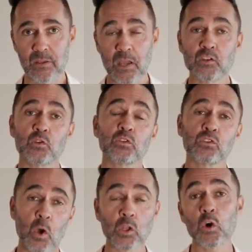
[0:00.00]
and you
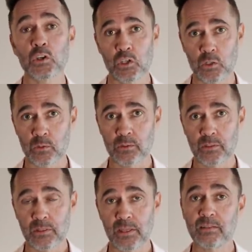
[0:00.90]
solo queue
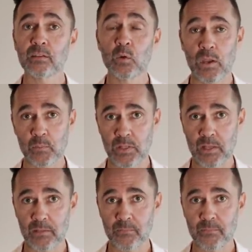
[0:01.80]
into Quick Play